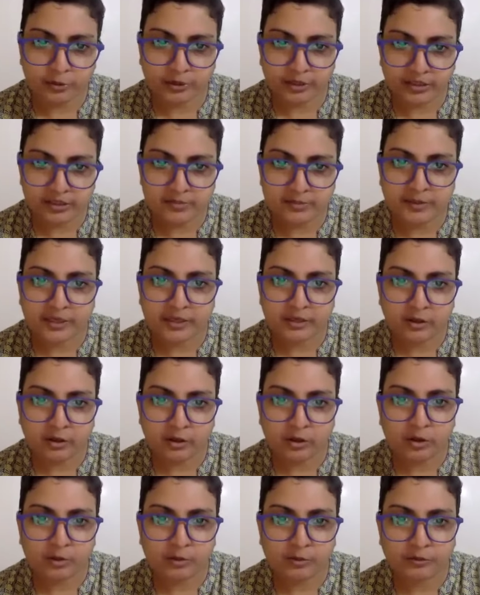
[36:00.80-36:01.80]
you can sprinkle
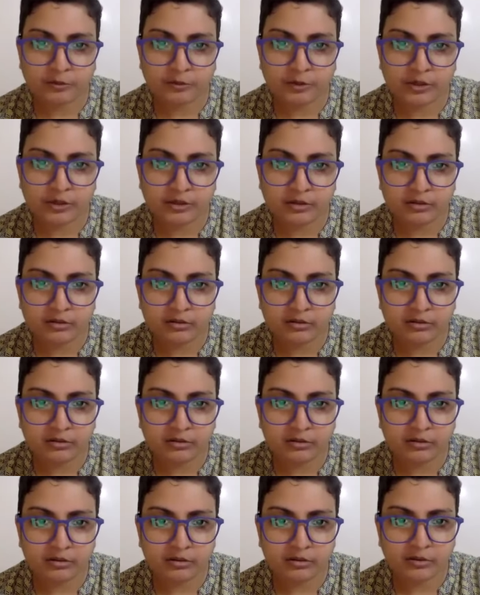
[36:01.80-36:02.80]
on top of your litter.
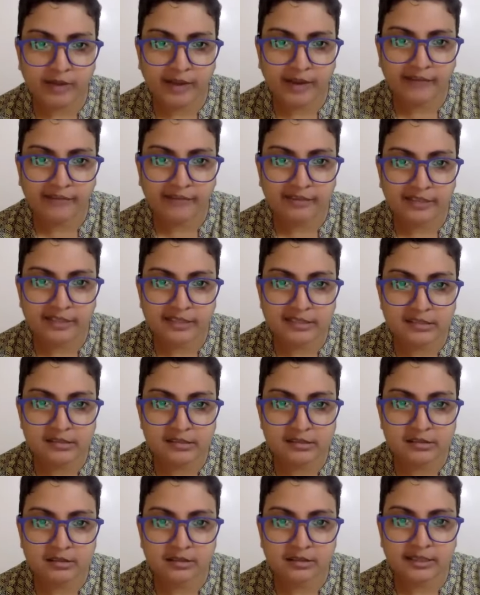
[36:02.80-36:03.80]
You have
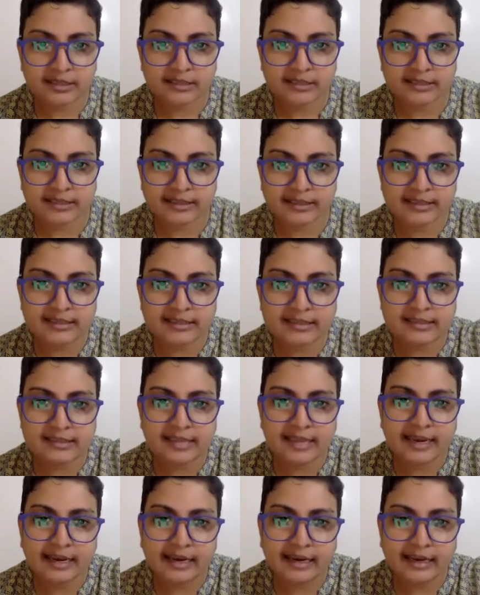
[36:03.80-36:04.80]
these things that they
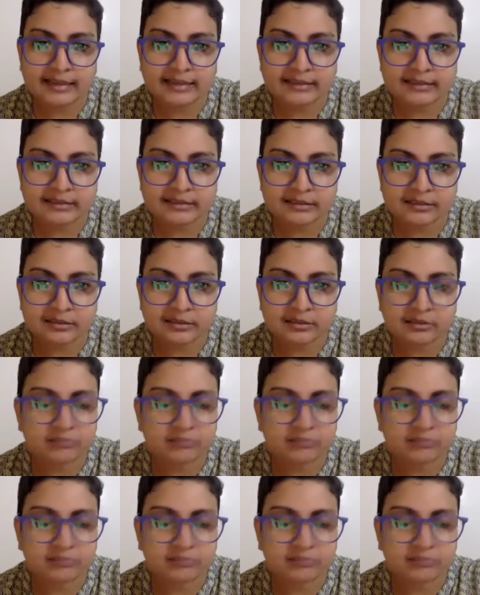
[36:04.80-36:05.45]
sell as